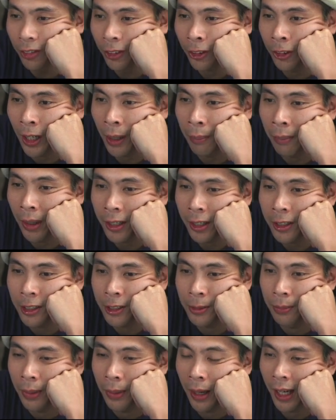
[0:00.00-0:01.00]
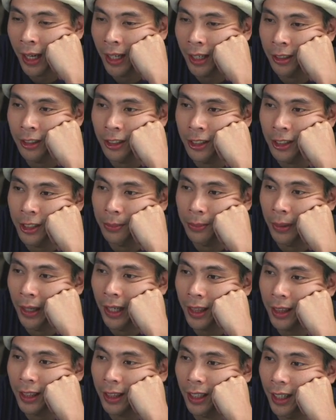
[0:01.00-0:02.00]
You know, I might just buy it
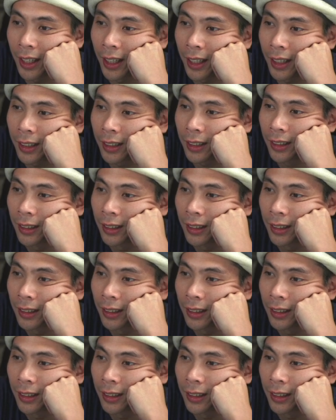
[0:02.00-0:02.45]
despite that.